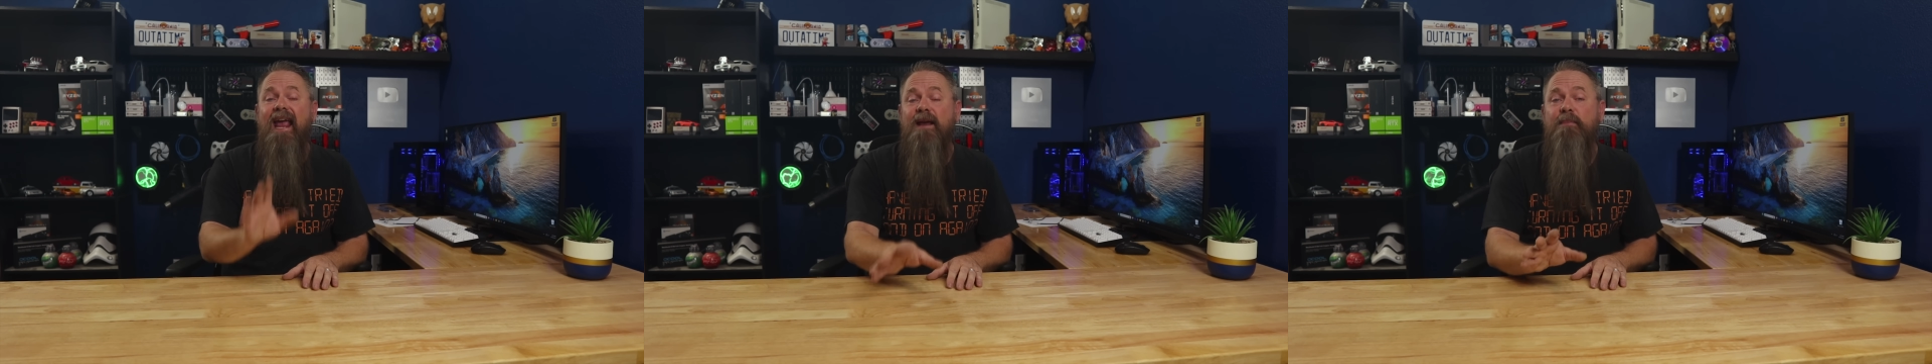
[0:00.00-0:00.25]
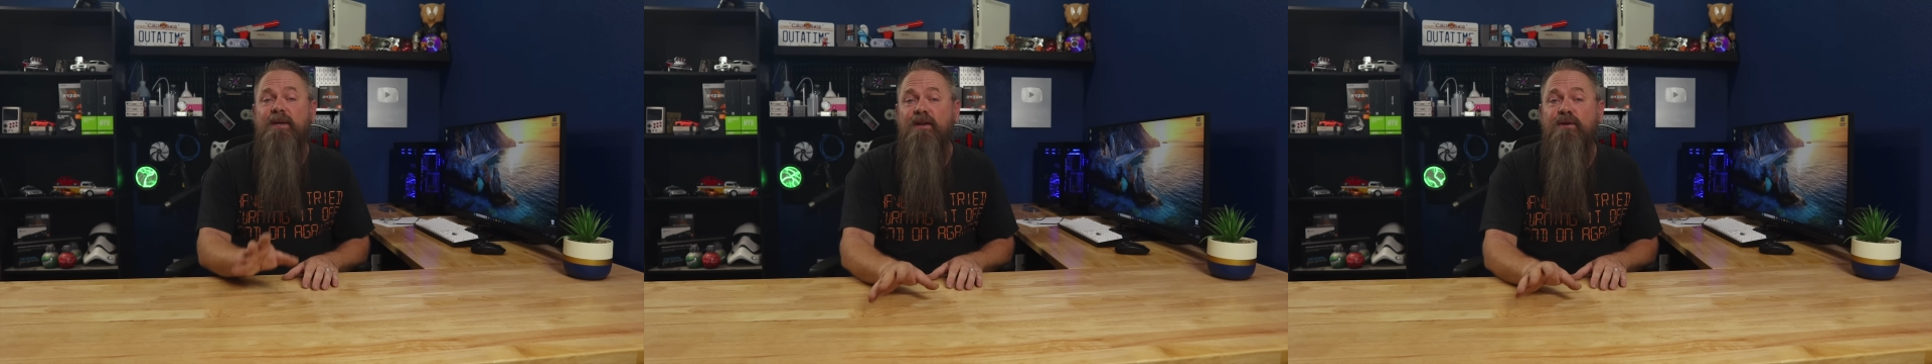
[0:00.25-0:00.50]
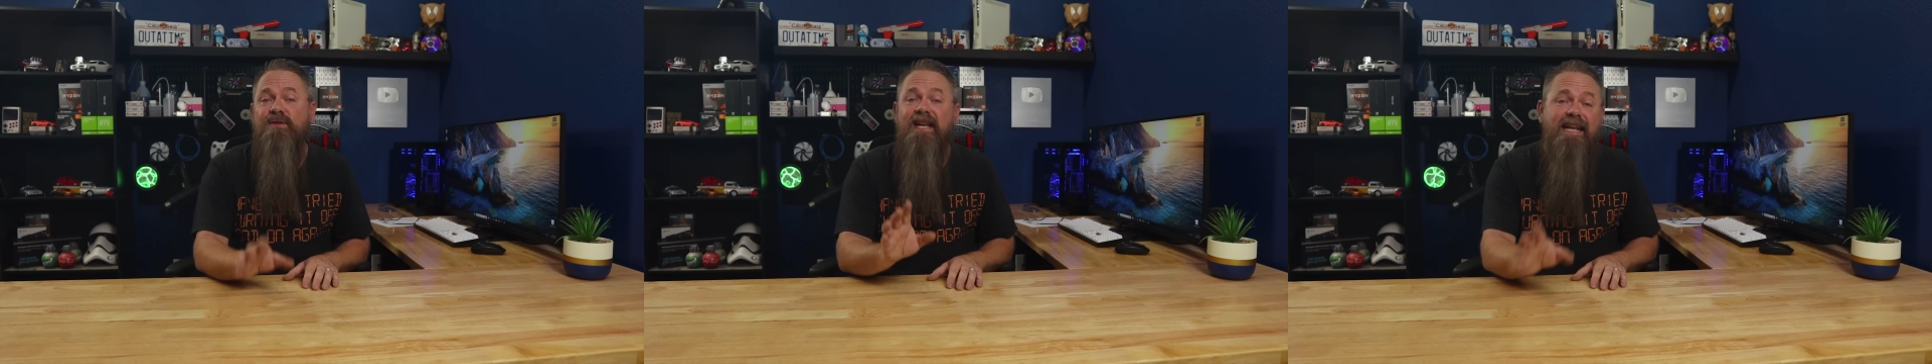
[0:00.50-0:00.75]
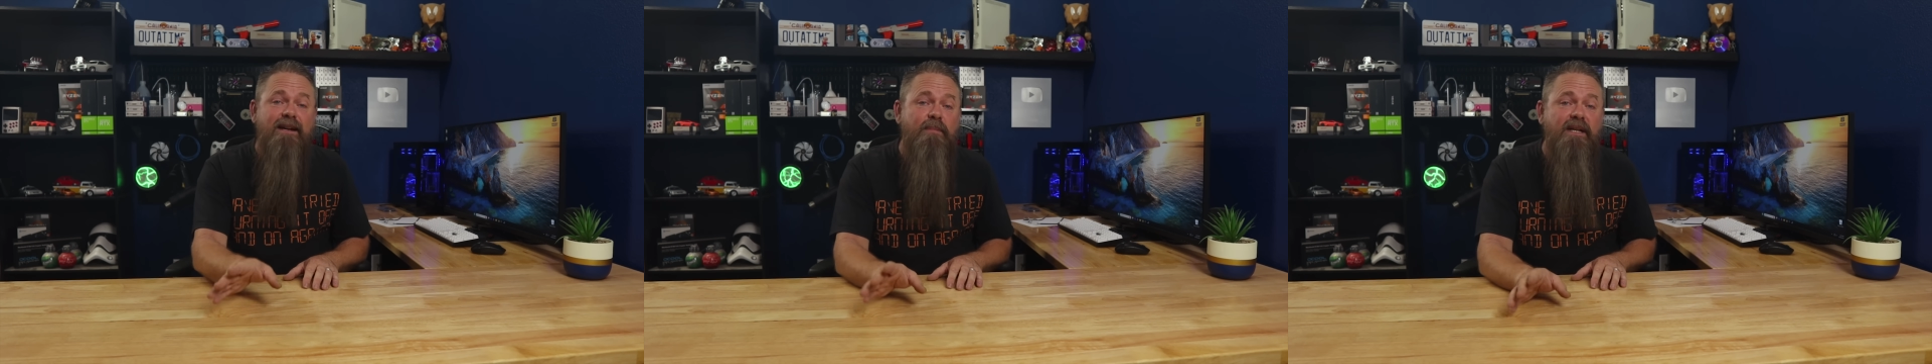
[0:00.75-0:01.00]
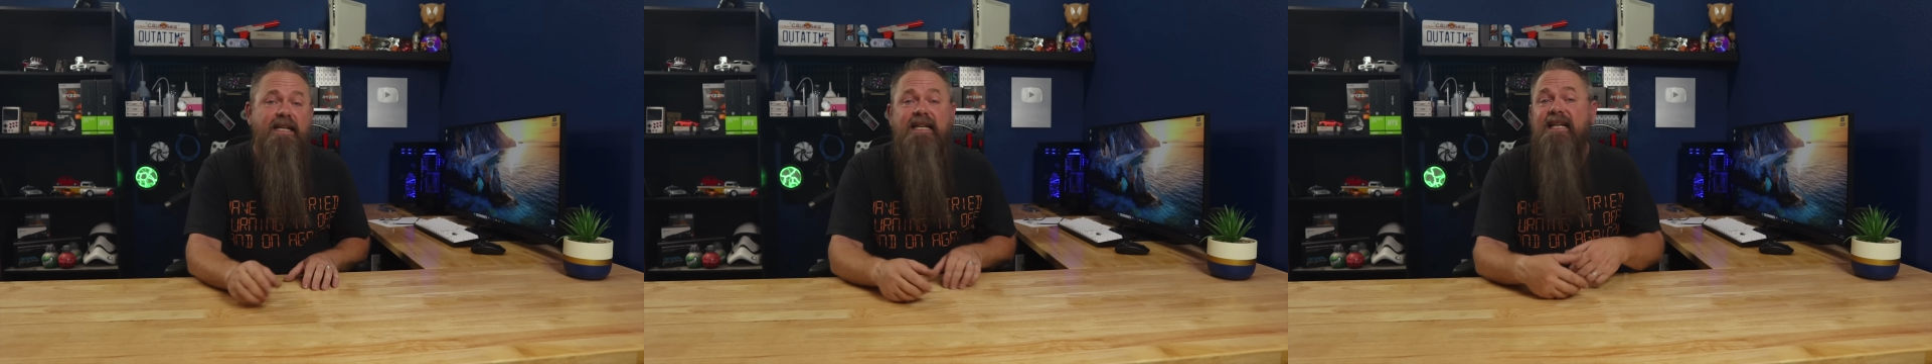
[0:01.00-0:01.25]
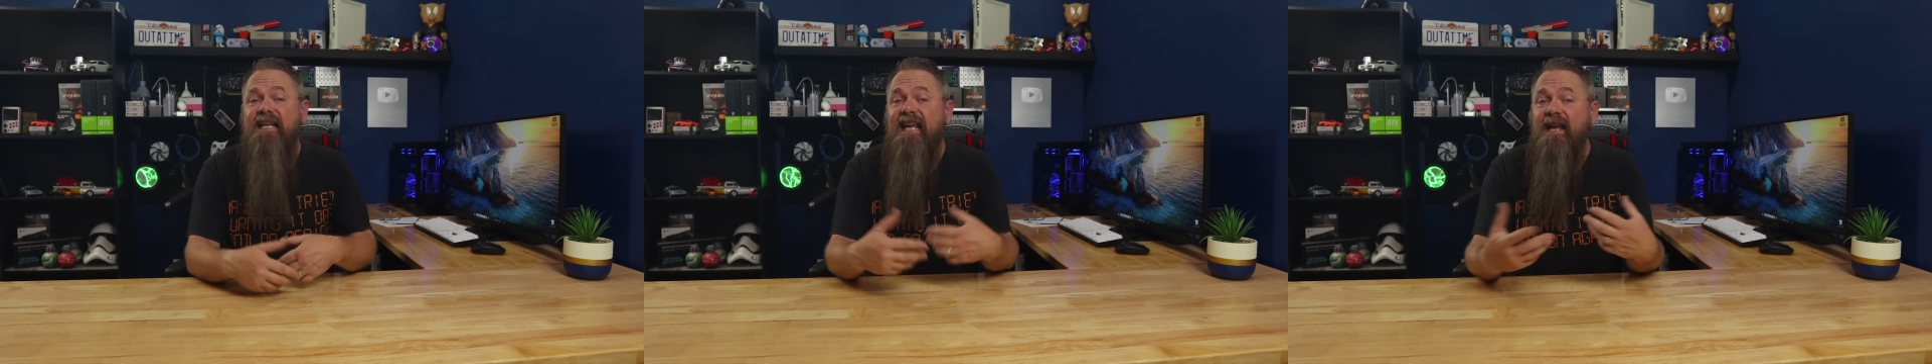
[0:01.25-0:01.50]
APU's
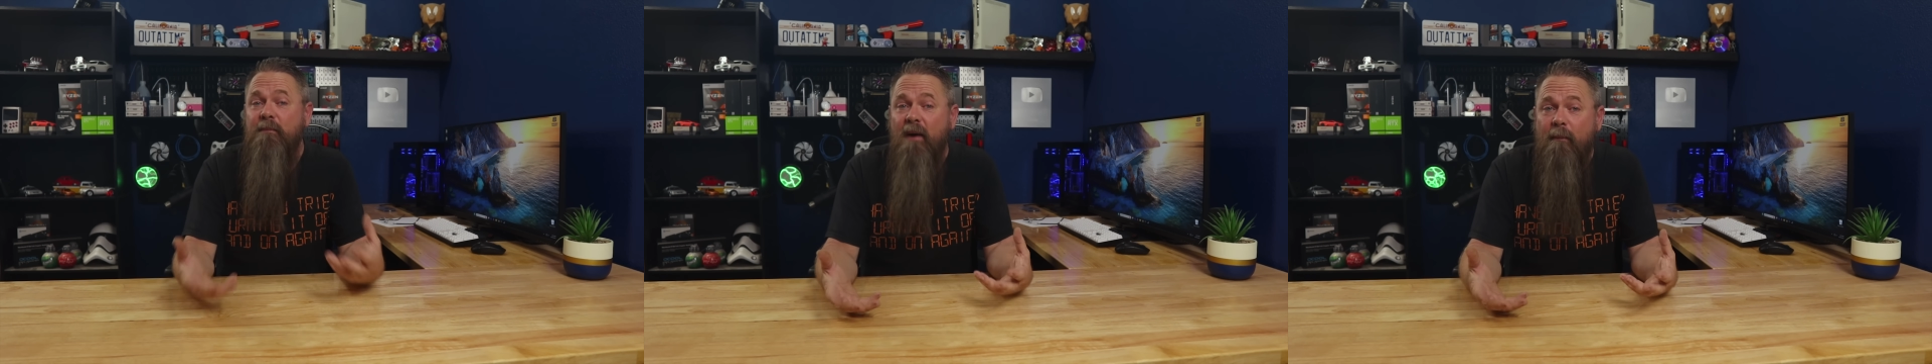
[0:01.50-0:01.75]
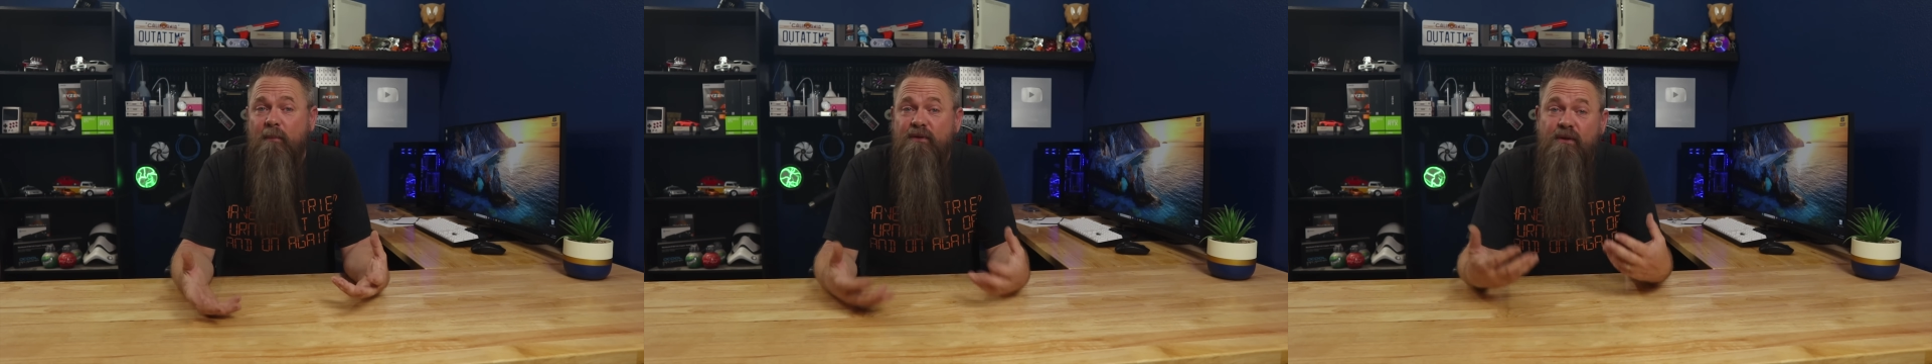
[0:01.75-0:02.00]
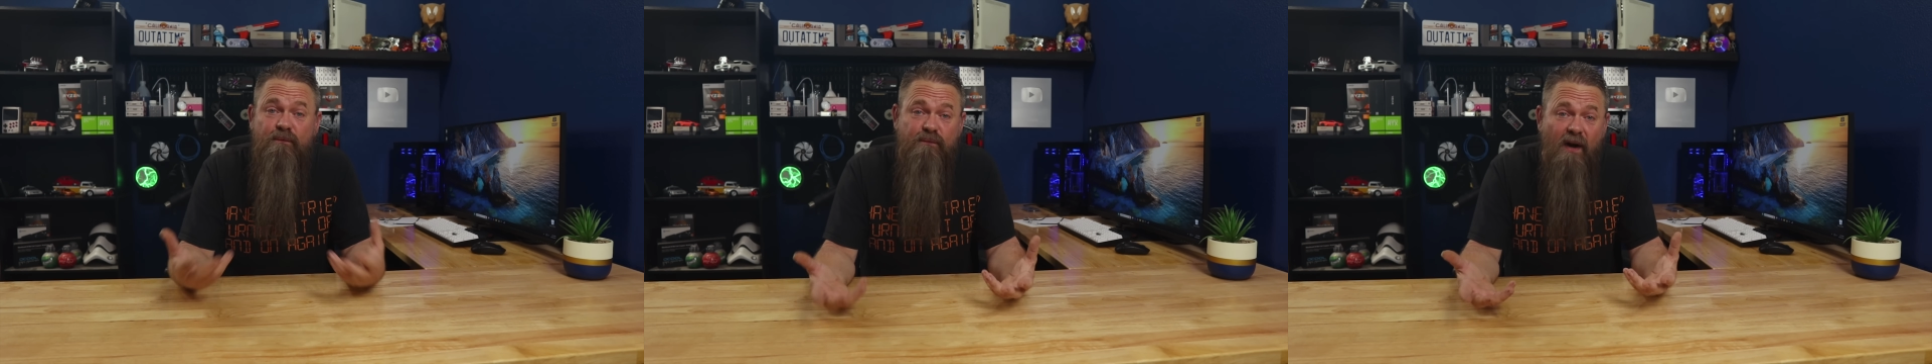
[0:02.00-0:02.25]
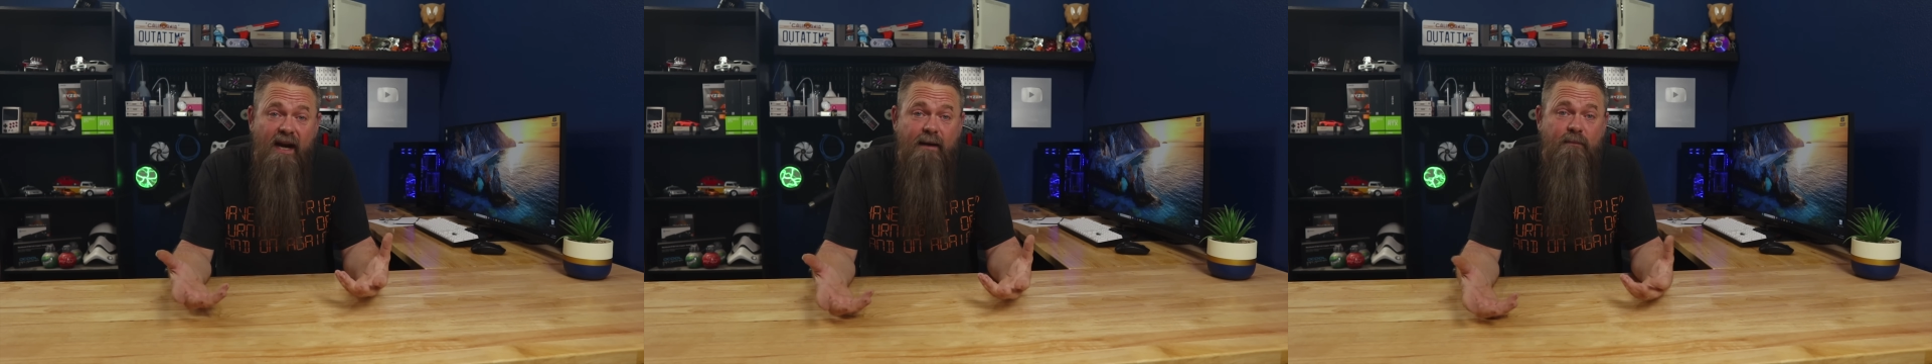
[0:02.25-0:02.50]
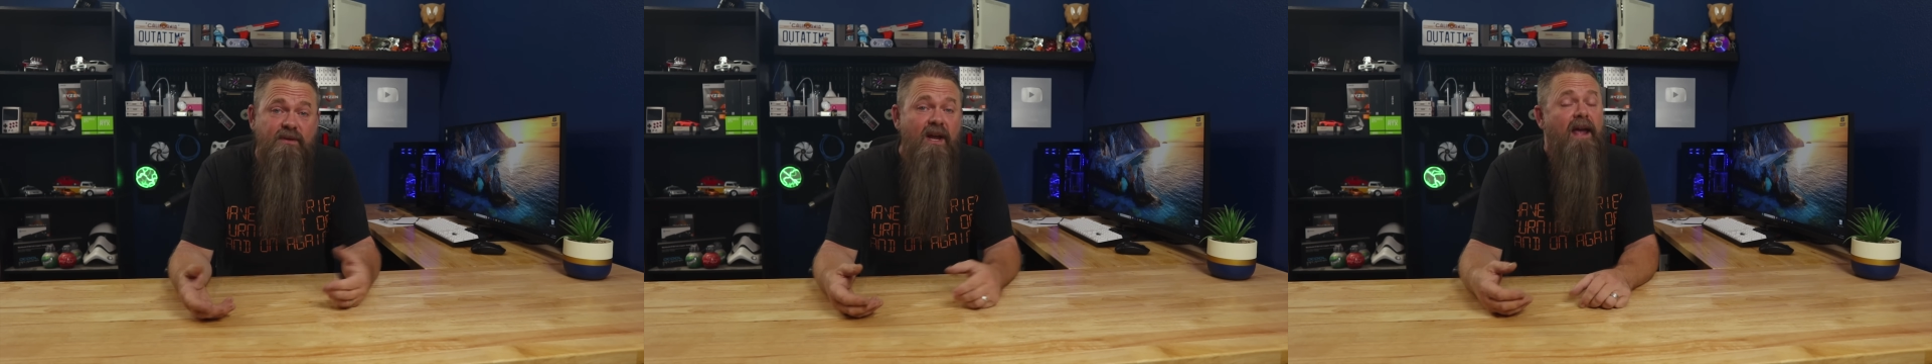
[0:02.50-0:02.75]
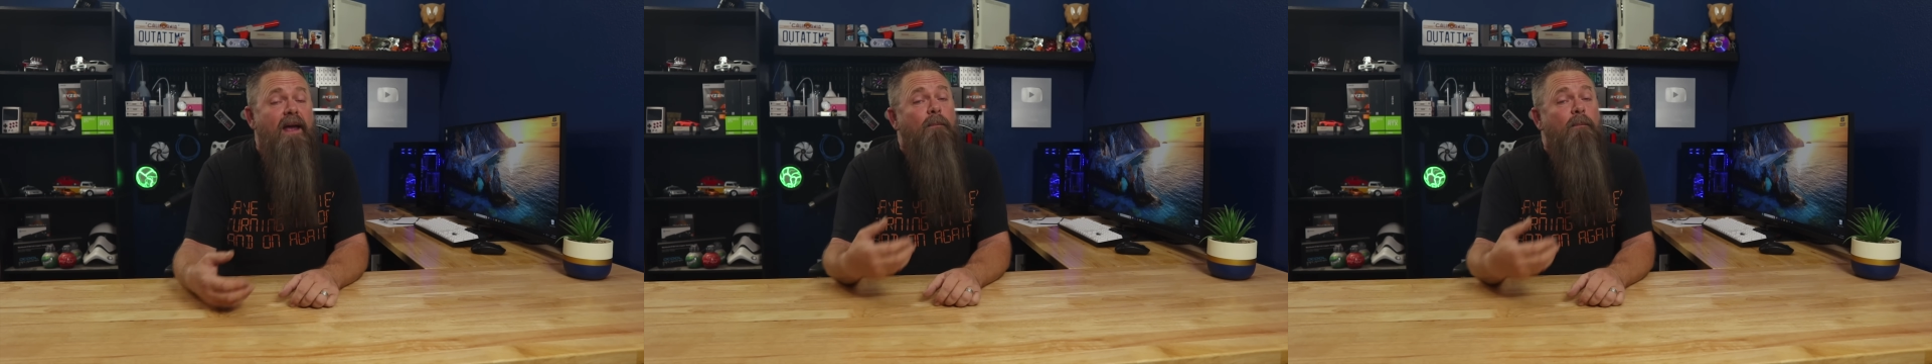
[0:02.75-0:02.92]
inability to keep up with the frames